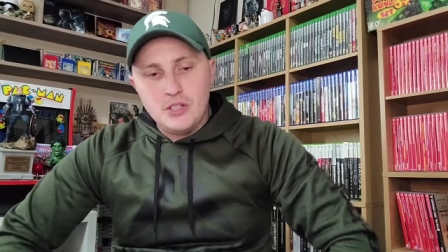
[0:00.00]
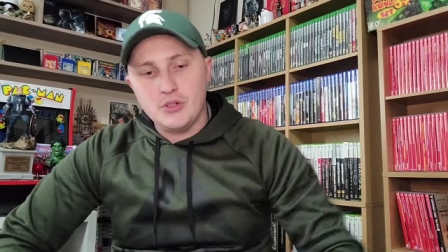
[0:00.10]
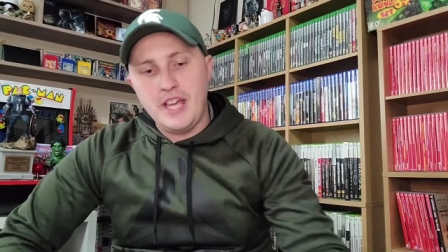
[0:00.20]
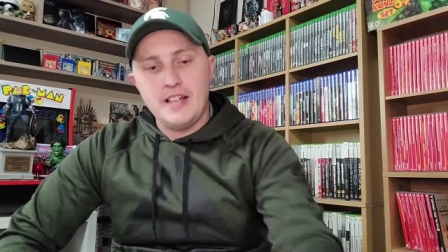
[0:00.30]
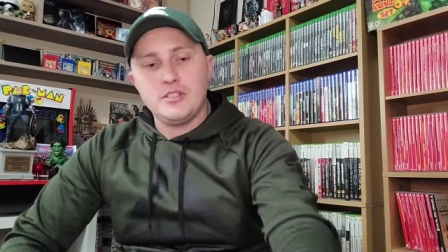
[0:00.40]

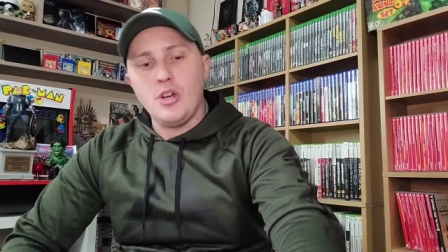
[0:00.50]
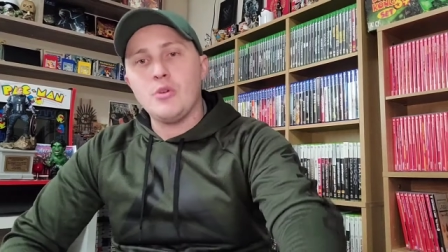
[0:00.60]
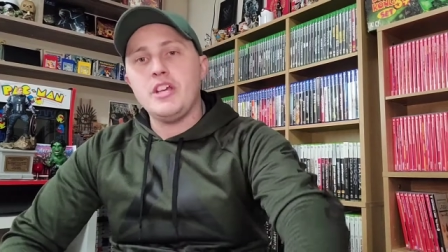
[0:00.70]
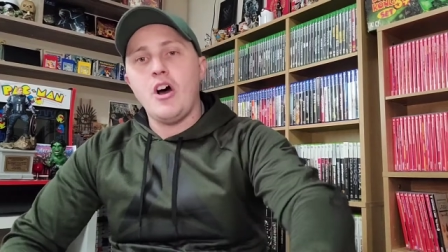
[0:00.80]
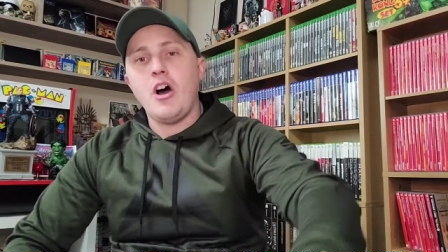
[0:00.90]
so yeah
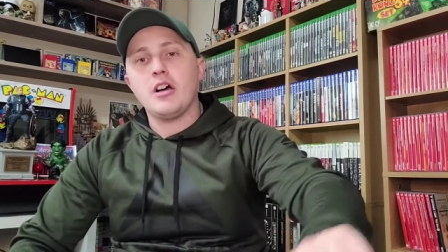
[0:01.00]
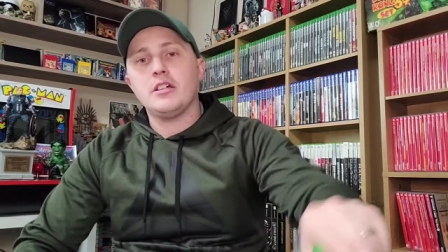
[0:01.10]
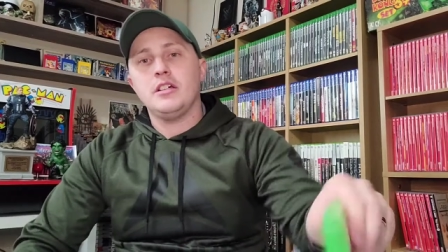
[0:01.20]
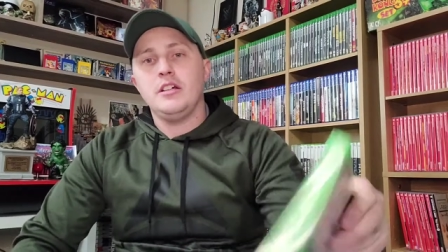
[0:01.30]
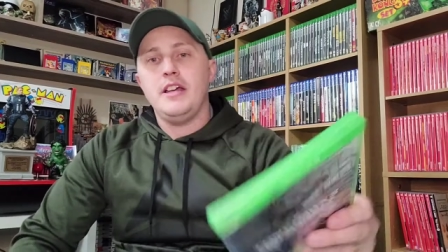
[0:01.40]
tony hawk
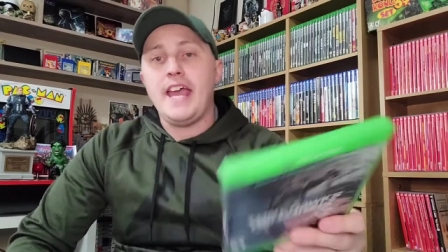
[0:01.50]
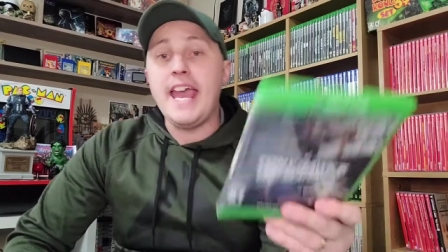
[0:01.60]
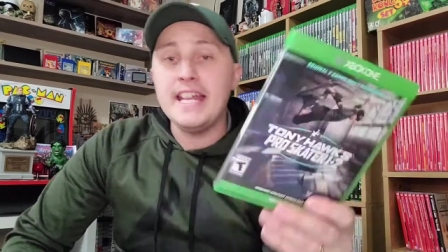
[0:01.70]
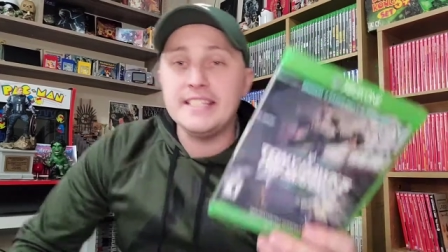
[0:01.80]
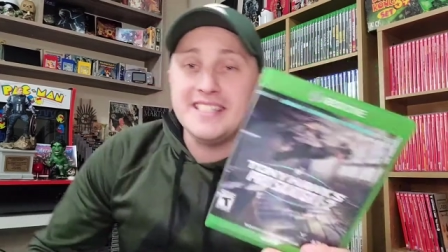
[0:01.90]

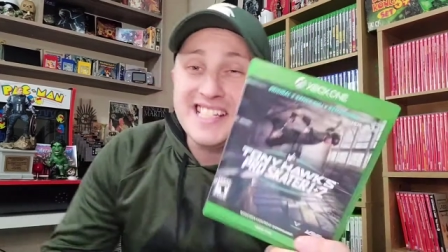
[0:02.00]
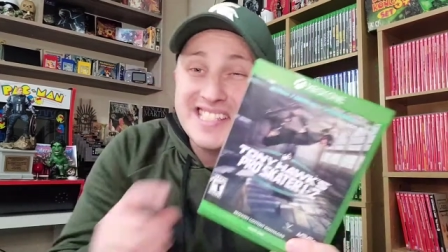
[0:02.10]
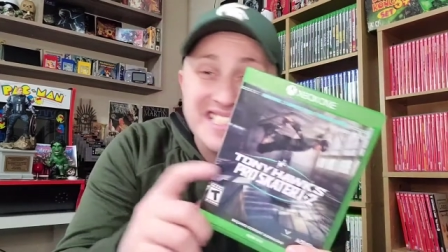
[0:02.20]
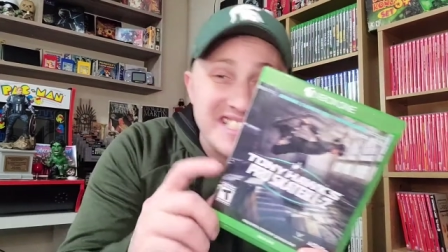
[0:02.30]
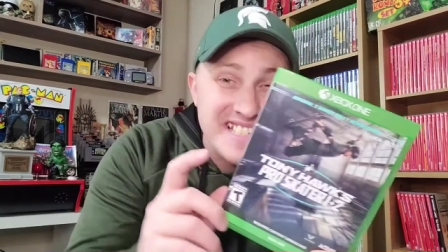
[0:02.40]
and
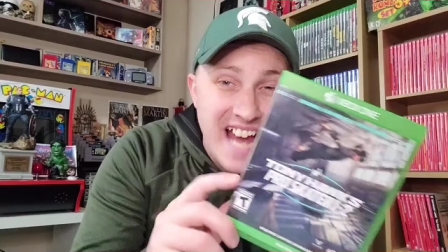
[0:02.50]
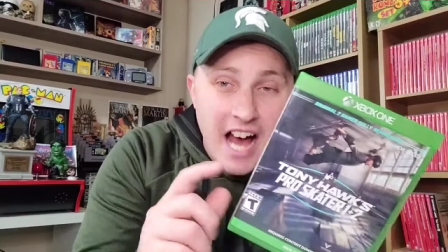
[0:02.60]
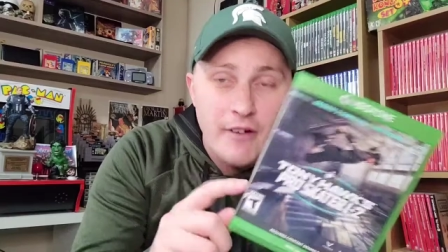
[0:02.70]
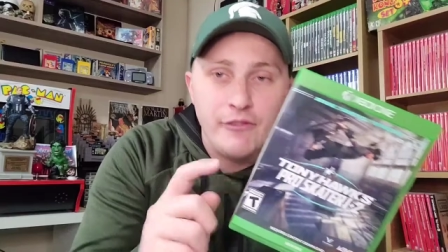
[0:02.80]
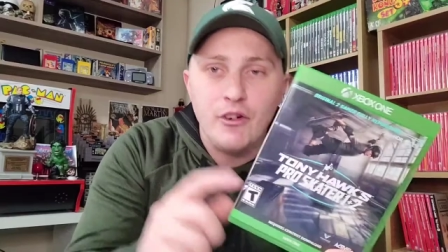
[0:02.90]
this is
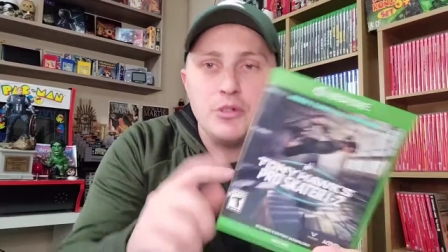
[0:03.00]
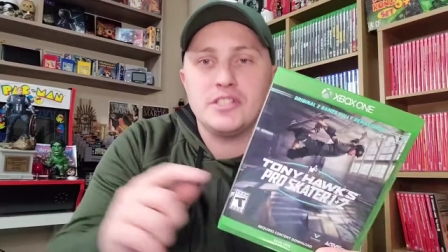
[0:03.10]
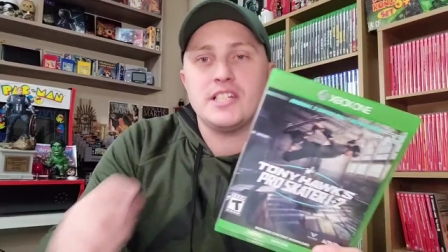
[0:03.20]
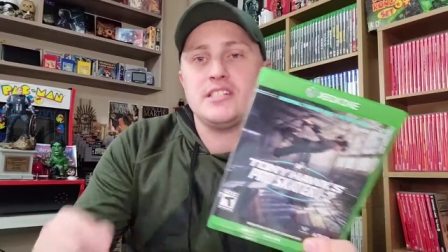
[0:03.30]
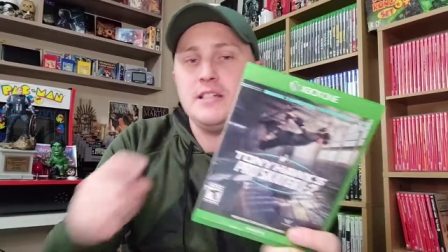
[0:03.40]
not full
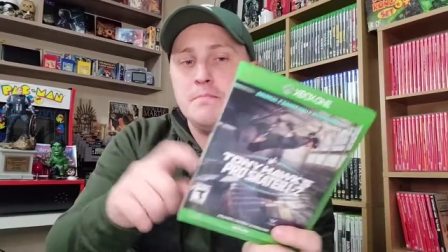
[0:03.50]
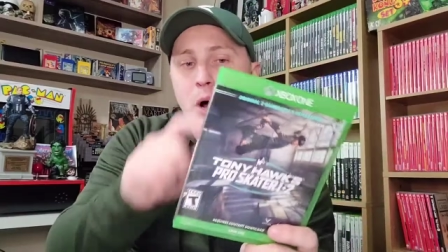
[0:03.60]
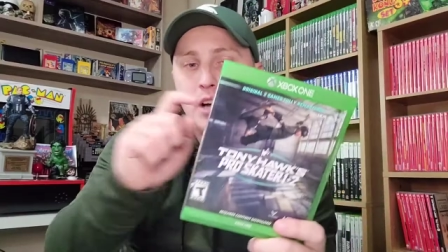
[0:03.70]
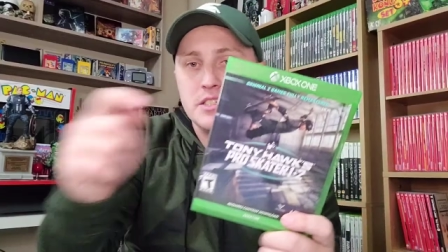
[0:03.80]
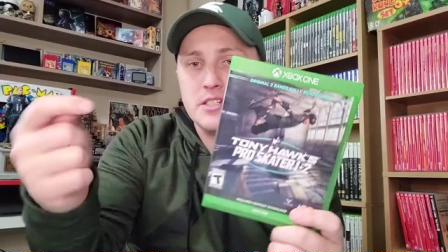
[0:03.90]
60
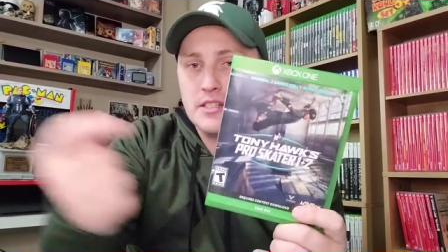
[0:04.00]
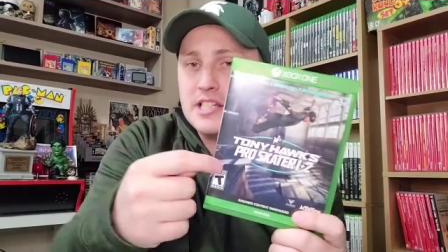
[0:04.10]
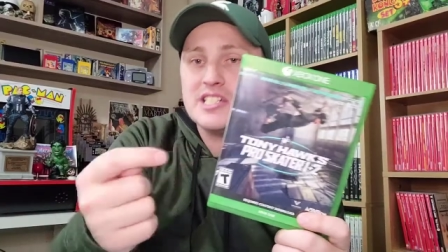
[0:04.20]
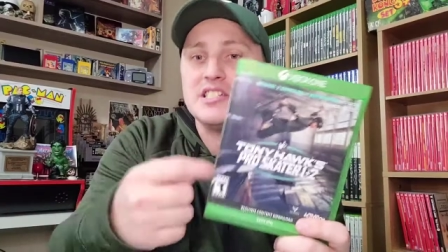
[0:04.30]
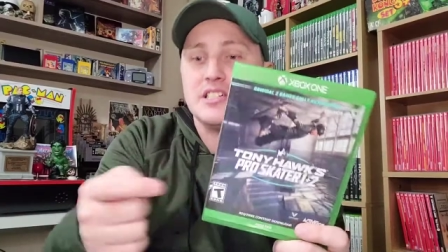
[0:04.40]
bucks
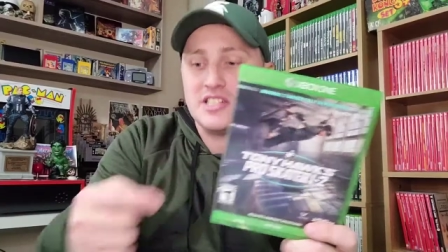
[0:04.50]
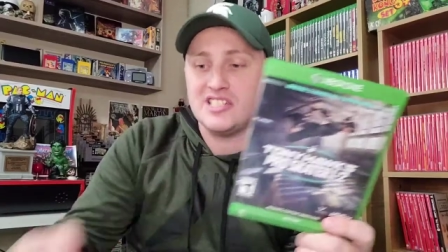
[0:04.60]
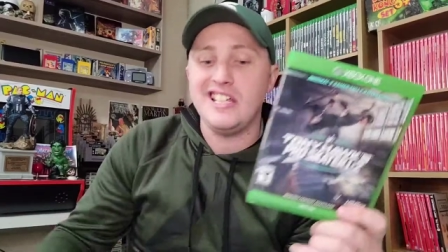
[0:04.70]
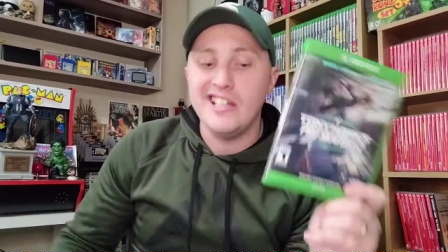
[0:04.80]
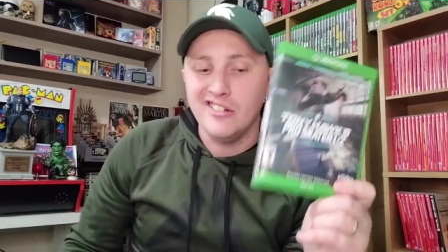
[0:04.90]
this is a
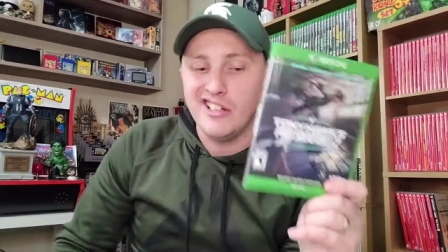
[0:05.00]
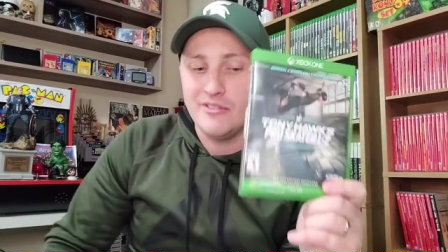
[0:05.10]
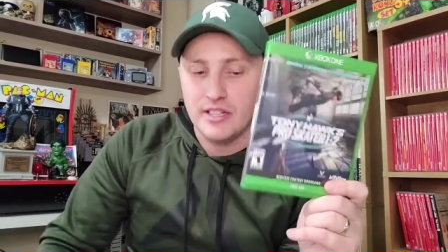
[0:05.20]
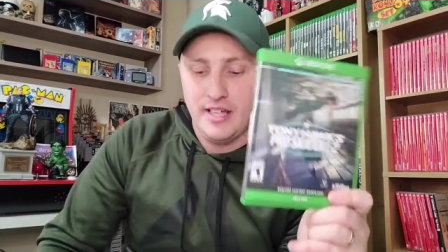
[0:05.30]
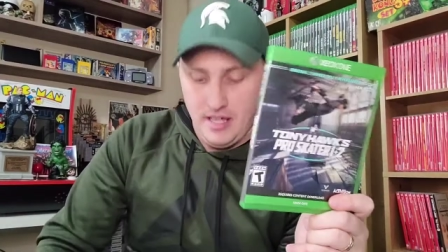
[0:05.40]
steal
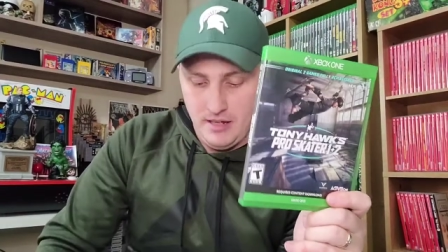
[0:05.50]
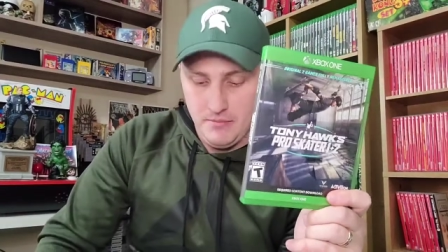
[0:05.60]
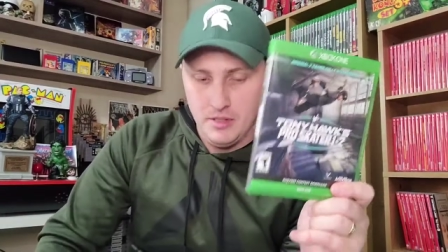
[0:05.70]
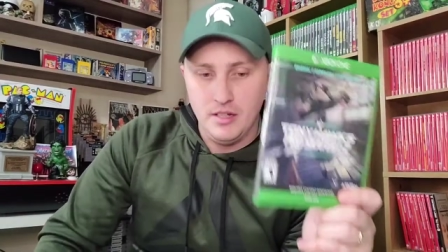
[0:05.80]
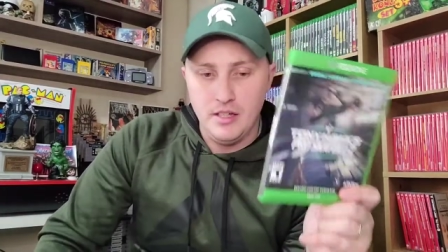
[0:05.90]
of a
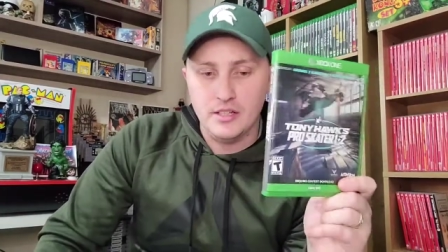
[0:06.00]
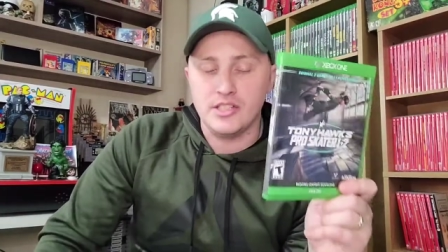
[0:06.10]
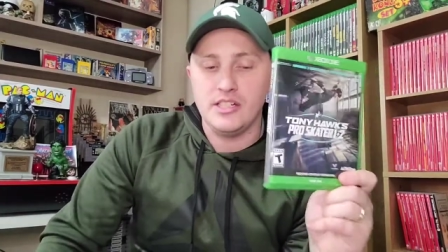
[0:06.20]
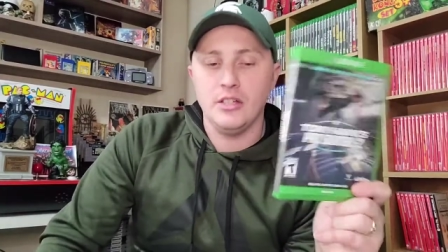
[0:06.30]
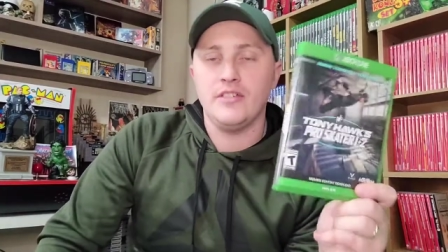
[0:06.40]
game a
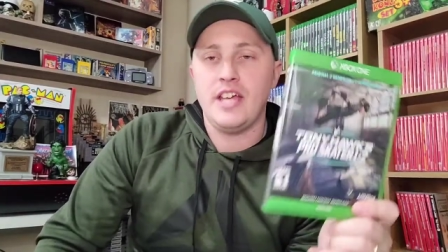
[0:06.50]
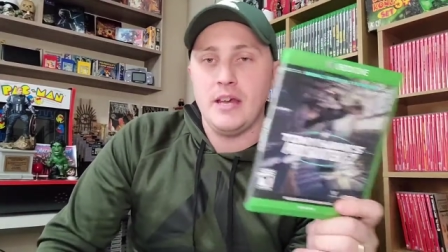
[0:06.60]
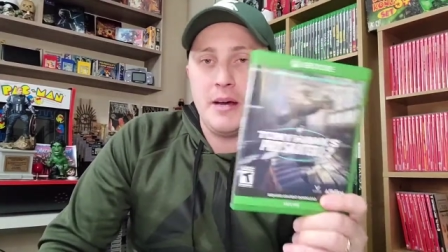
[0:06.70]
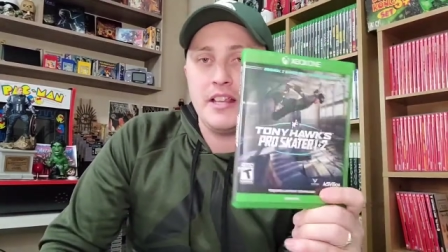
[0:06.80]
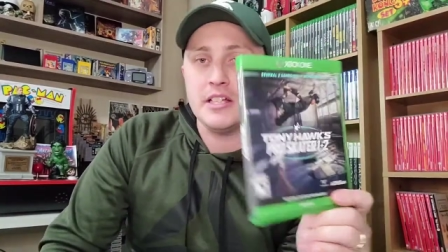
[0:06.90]
steal of a
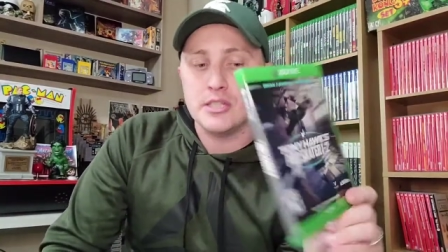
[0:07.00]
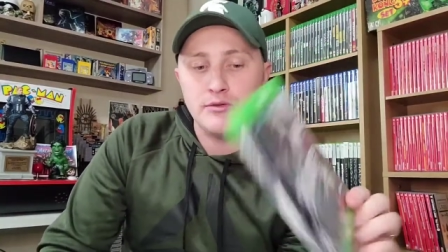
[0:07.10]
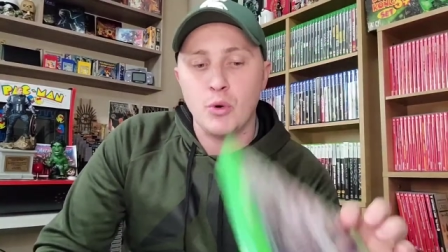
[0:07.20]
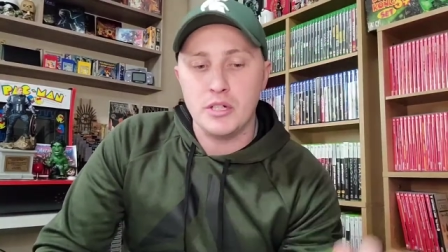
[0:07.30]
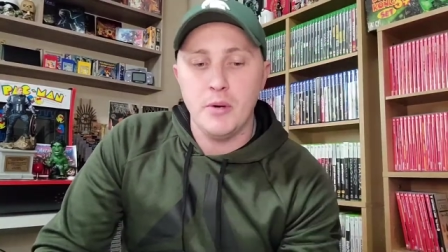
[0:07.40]
game i think it's
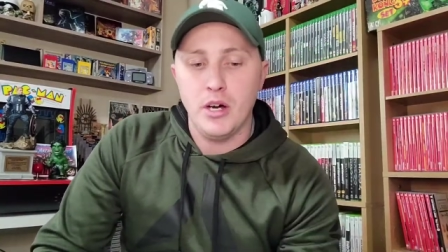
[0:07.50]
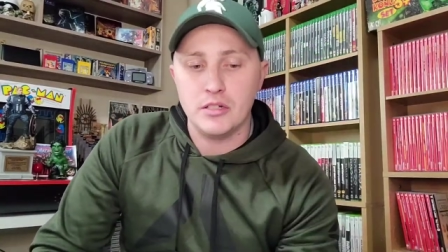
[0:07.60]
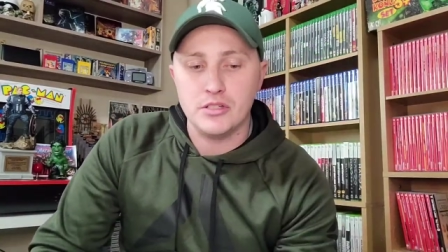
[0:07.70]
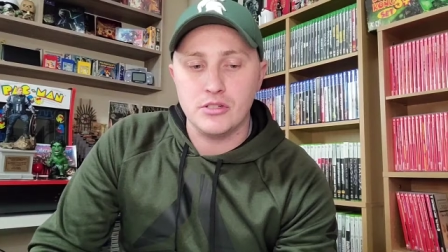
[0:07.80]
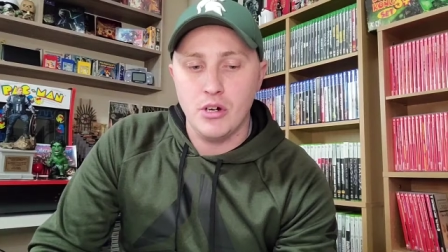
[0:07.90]
40
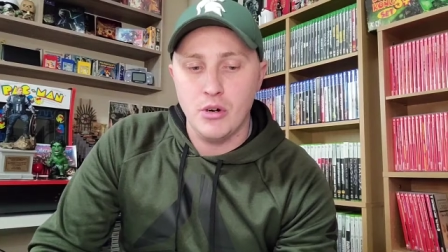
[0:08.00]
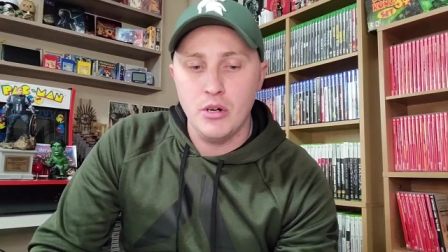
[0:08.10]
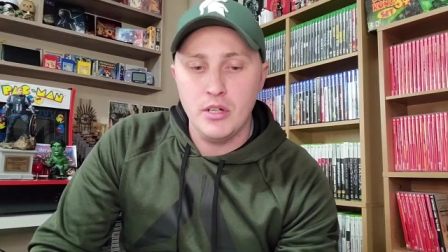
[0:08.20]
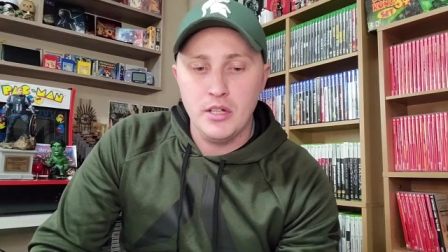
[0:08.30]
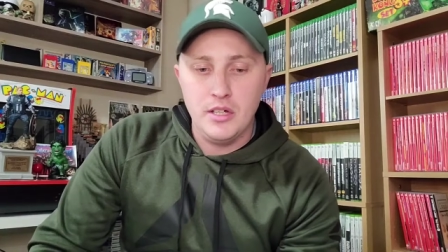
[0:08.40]
bucks so